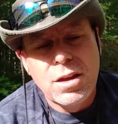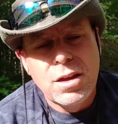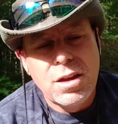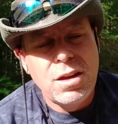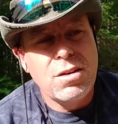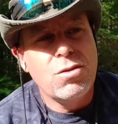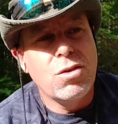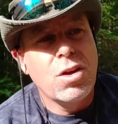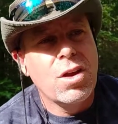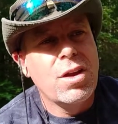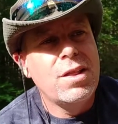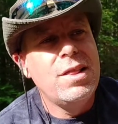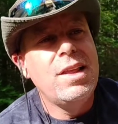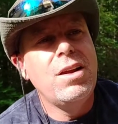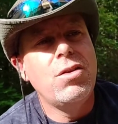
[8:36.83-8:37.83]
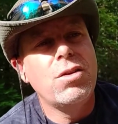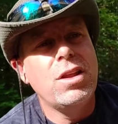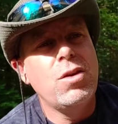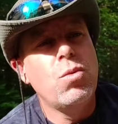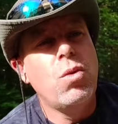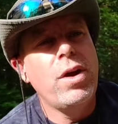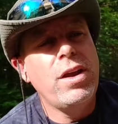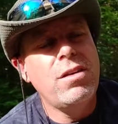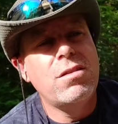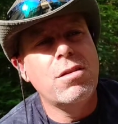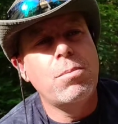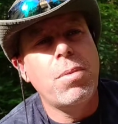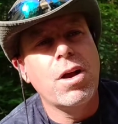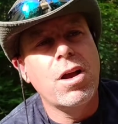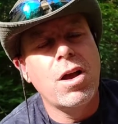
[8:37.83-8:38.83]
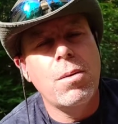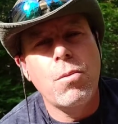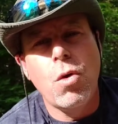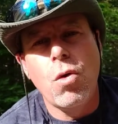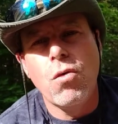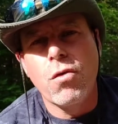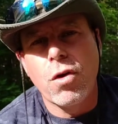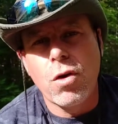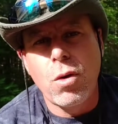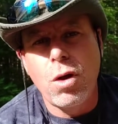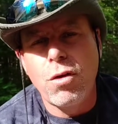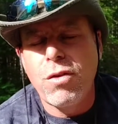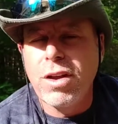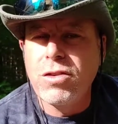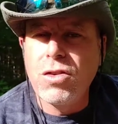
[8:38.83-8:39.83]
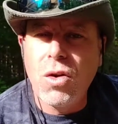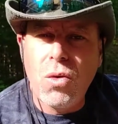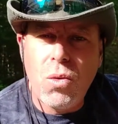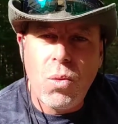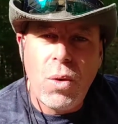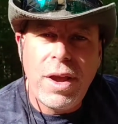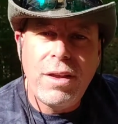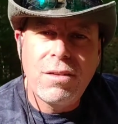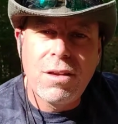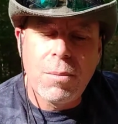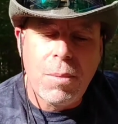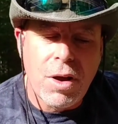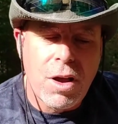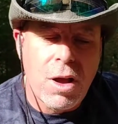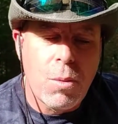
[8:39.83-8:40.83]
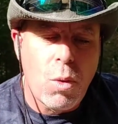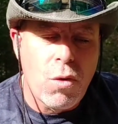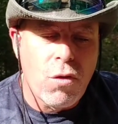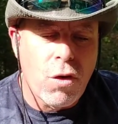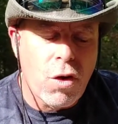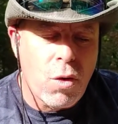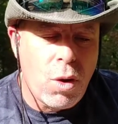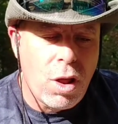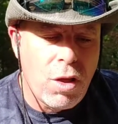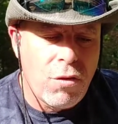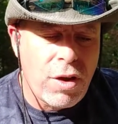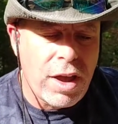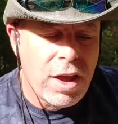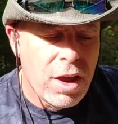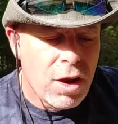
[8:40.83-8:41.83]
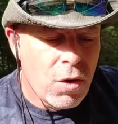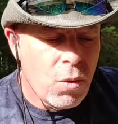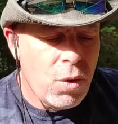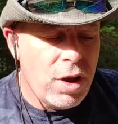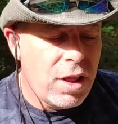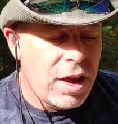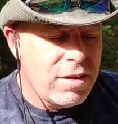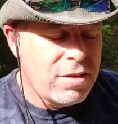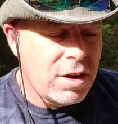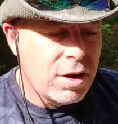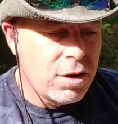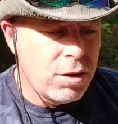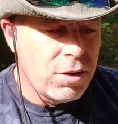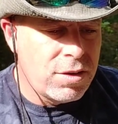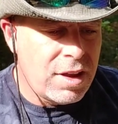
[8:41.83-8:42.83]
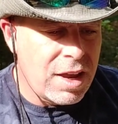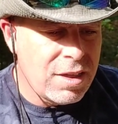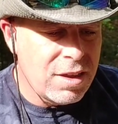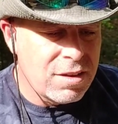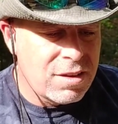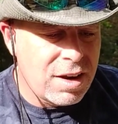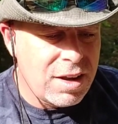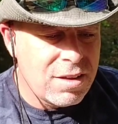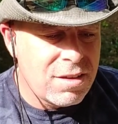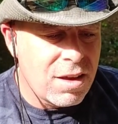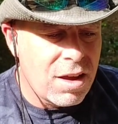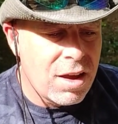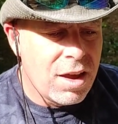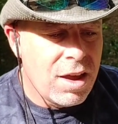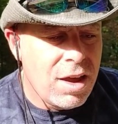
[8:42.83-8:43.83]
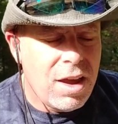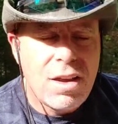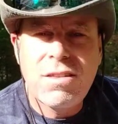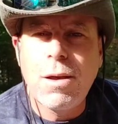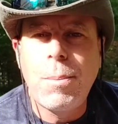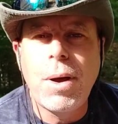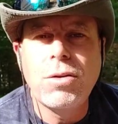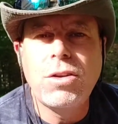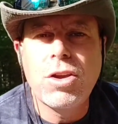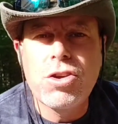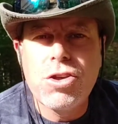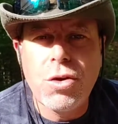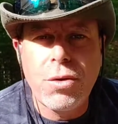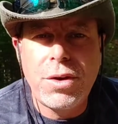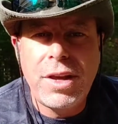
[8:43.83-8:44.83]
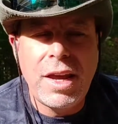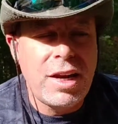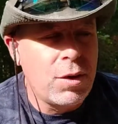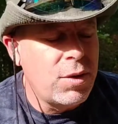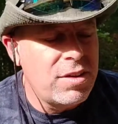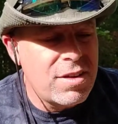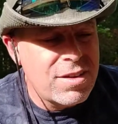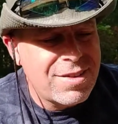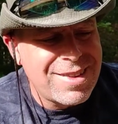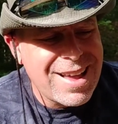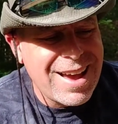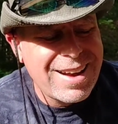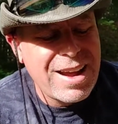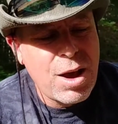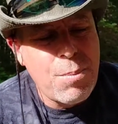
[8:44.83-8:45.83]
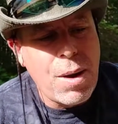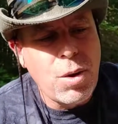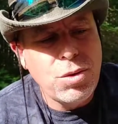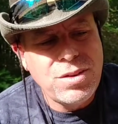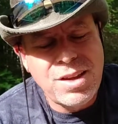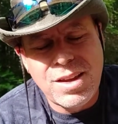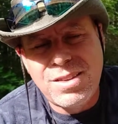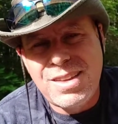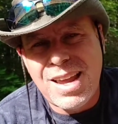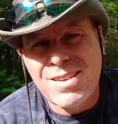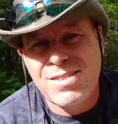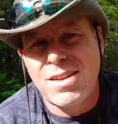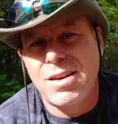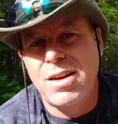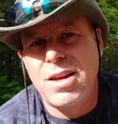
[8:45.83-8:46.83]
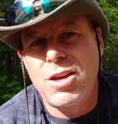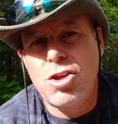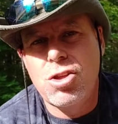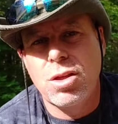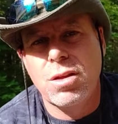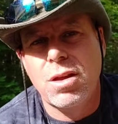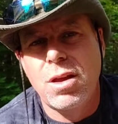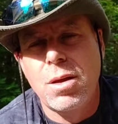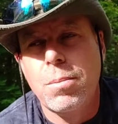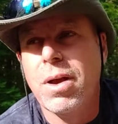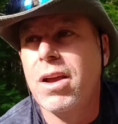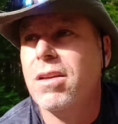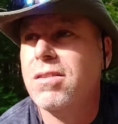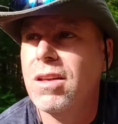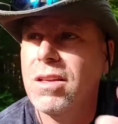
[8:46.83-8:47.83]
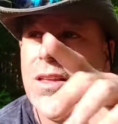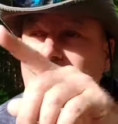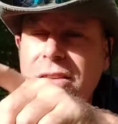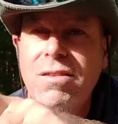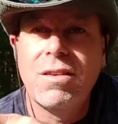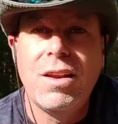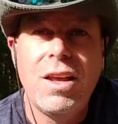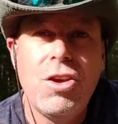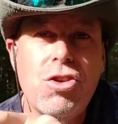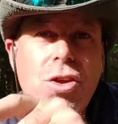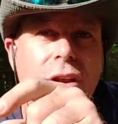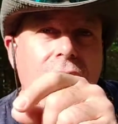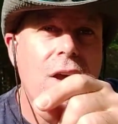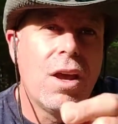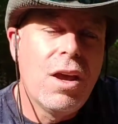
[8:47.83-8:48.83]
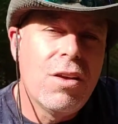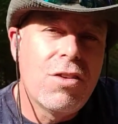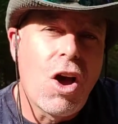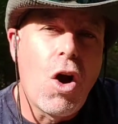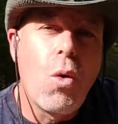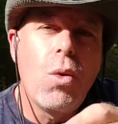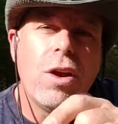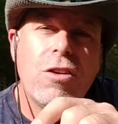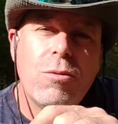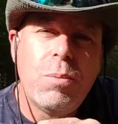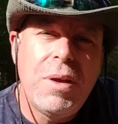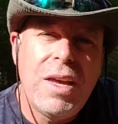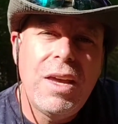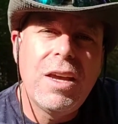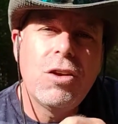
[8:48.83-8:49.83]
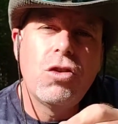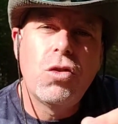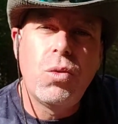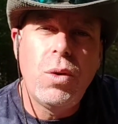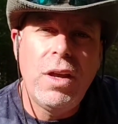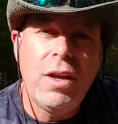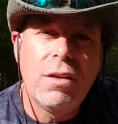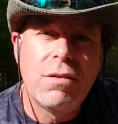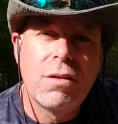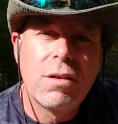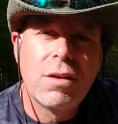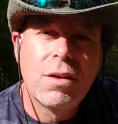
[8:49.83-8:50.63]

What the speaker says: is literally wait to become overqualified. Don't wait to become overqualified. Realize and understand this, that it's about the journey anyways. It's not about the destination, because the destination is always being tweaked